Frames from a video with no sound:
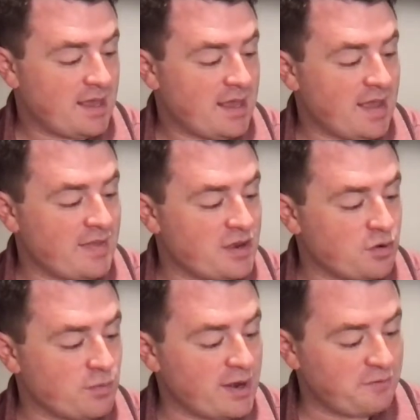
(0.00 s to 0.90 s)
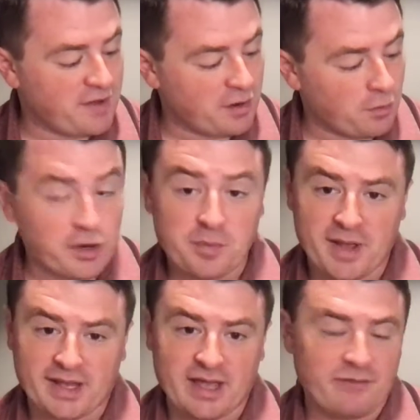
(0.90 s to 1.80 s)
and then your ring finger, or your
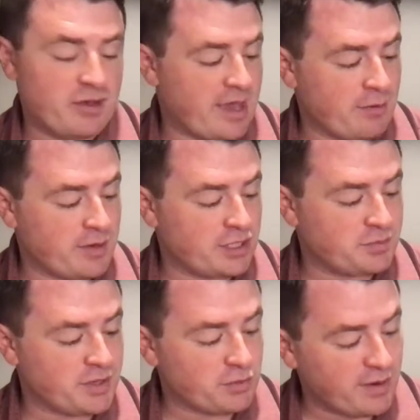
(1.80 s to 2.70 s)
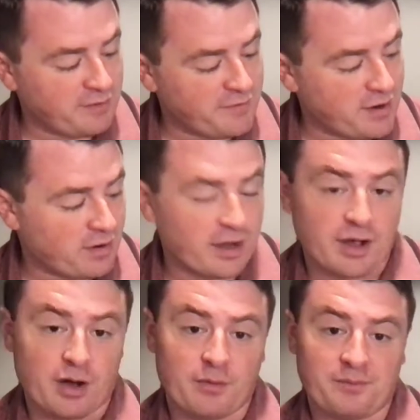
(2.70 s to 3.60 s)
pinky if you can't reach, but your ring finger can
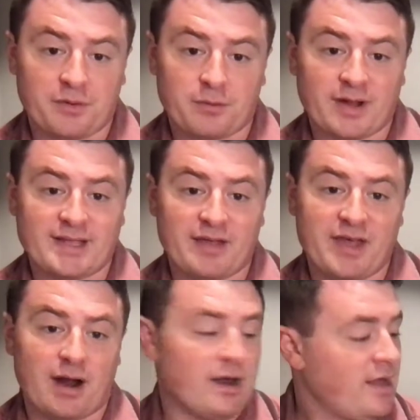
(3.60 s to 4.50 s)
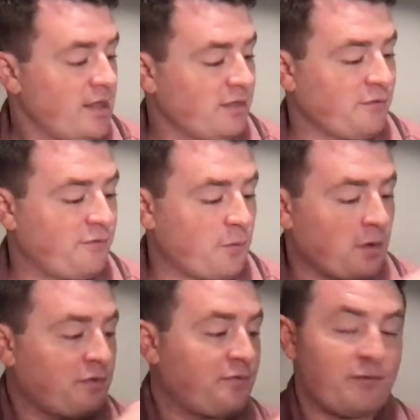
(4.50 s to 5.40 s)
go right down there. The
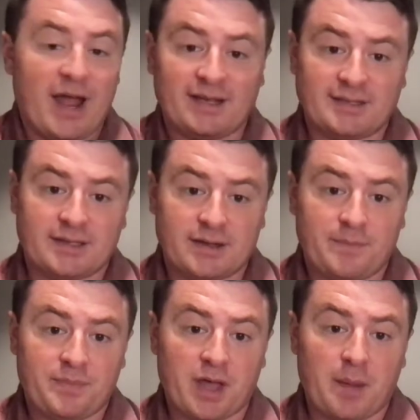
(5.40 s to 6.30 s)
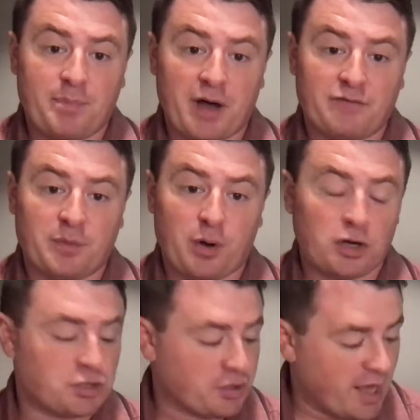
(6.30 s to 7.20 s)
fourth fret above the
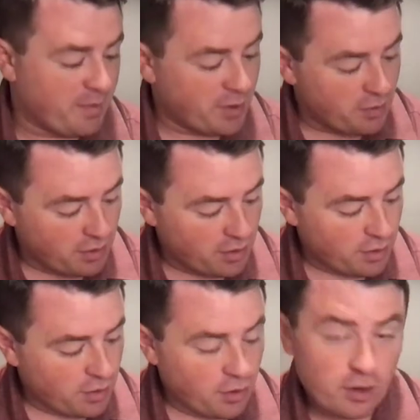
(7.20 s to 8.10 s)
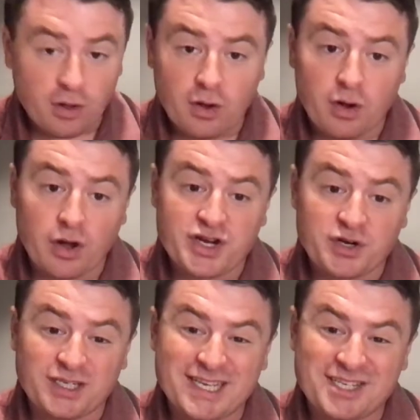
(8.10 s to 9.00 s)
partial capo on
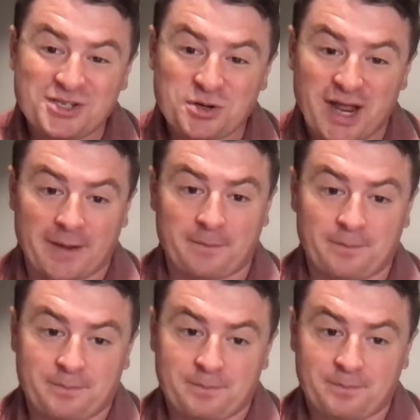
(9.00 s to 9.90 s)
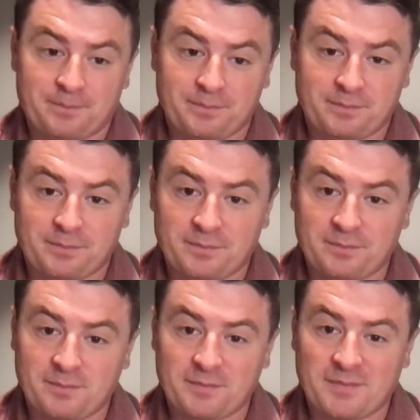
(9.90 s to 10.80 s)
your D string.
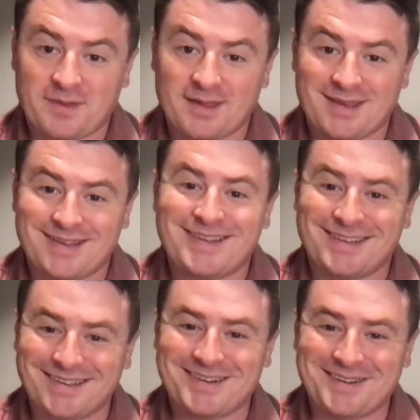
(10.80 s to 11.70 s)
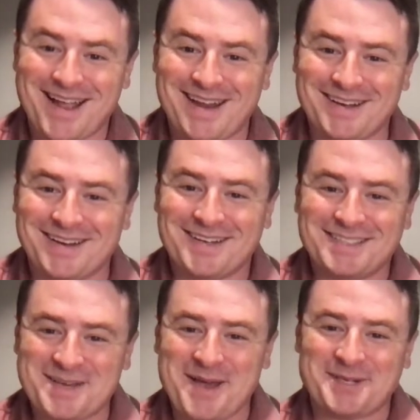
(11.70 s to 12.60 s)
Right?
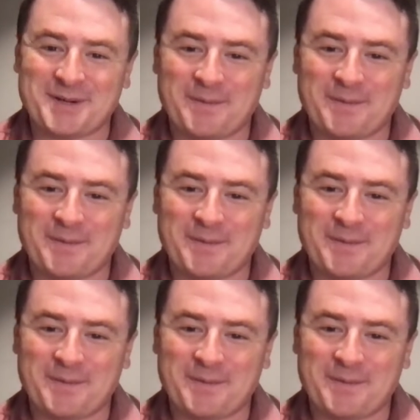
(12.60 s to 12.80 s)
D major.